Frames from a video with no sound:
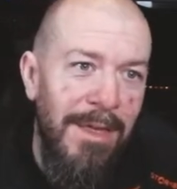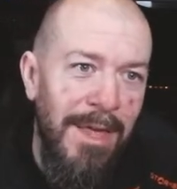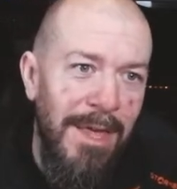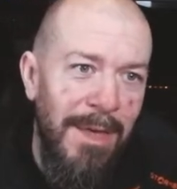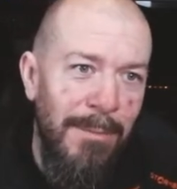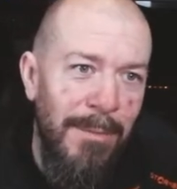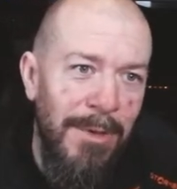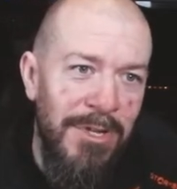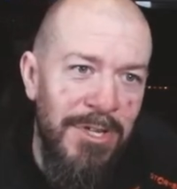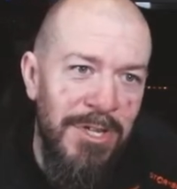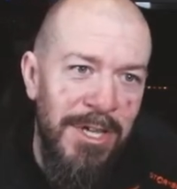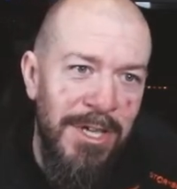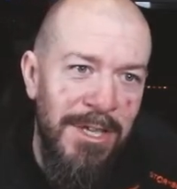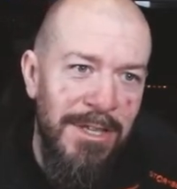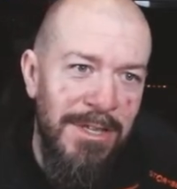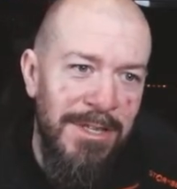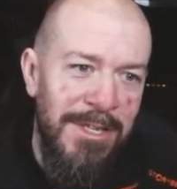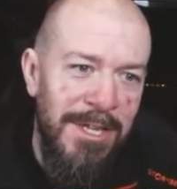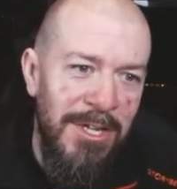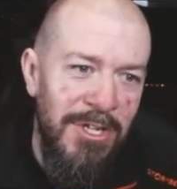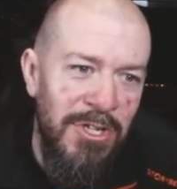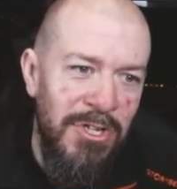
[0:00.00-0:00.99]
imaging
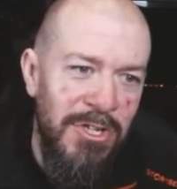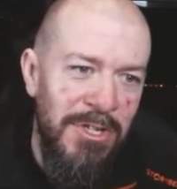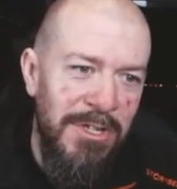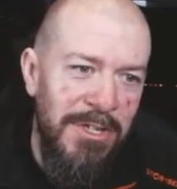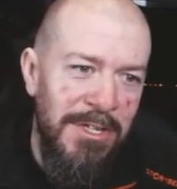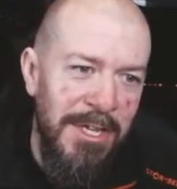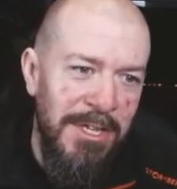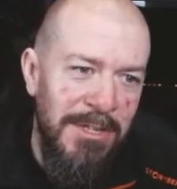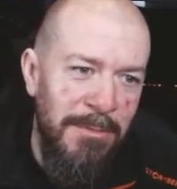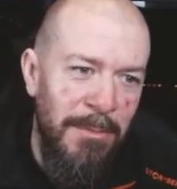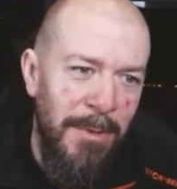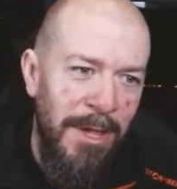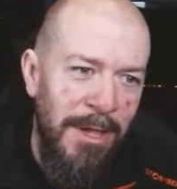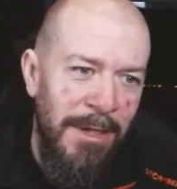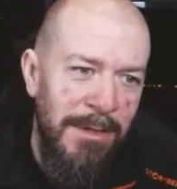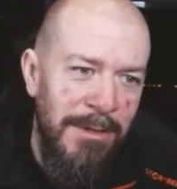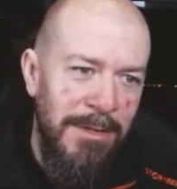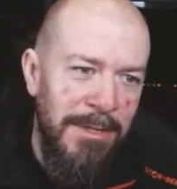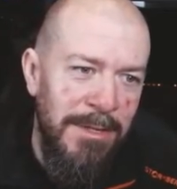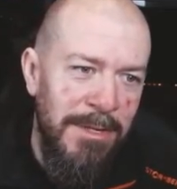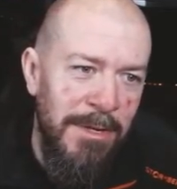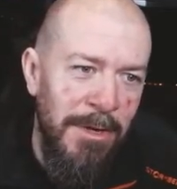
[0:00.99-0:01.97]
sessions as
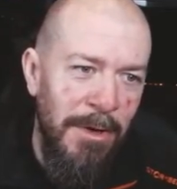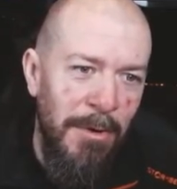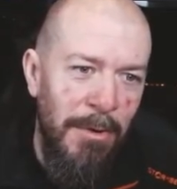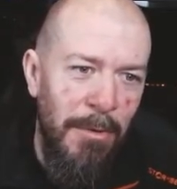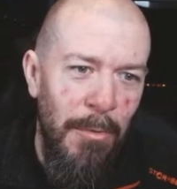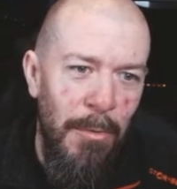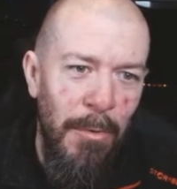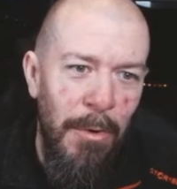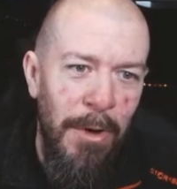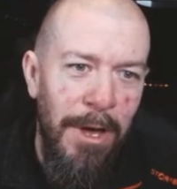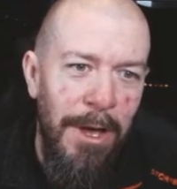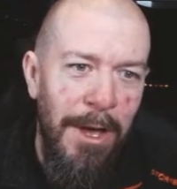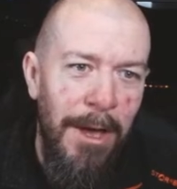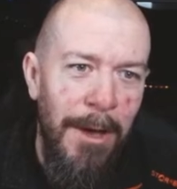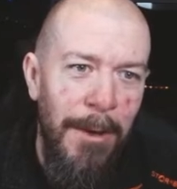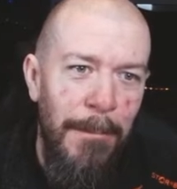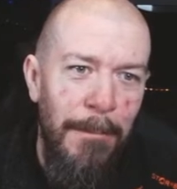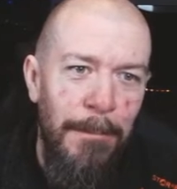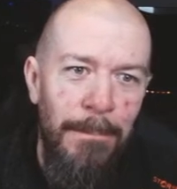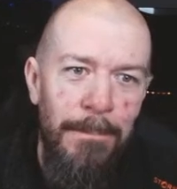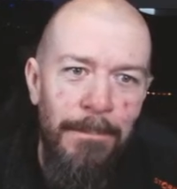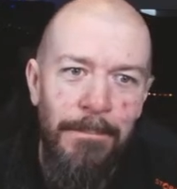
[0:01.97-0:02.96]
well,
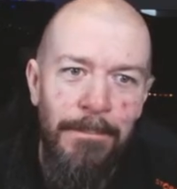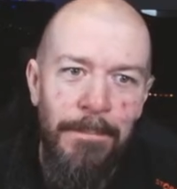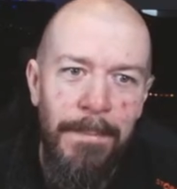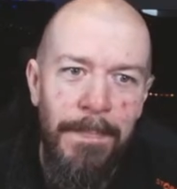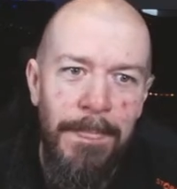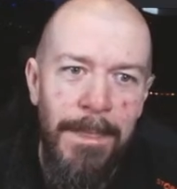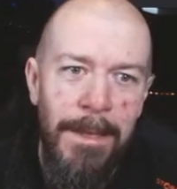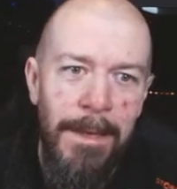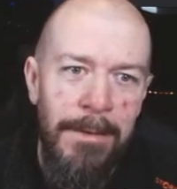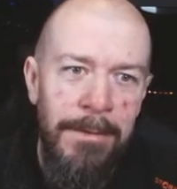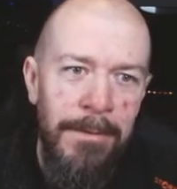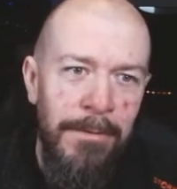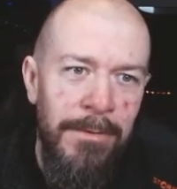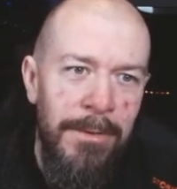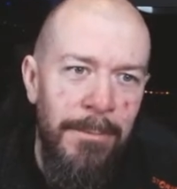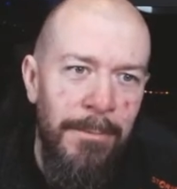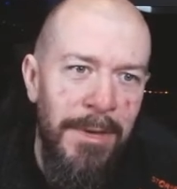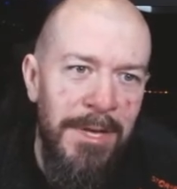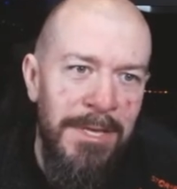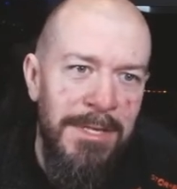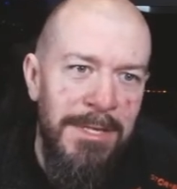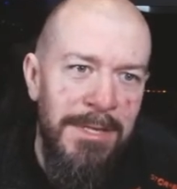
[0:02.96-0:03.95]
so not the
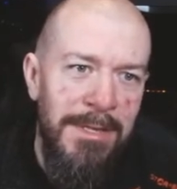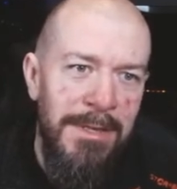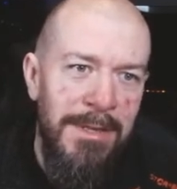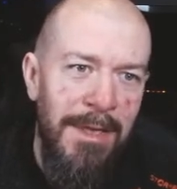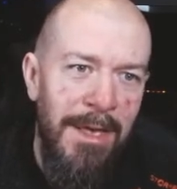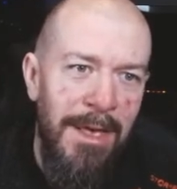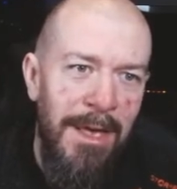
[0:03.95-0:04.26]
best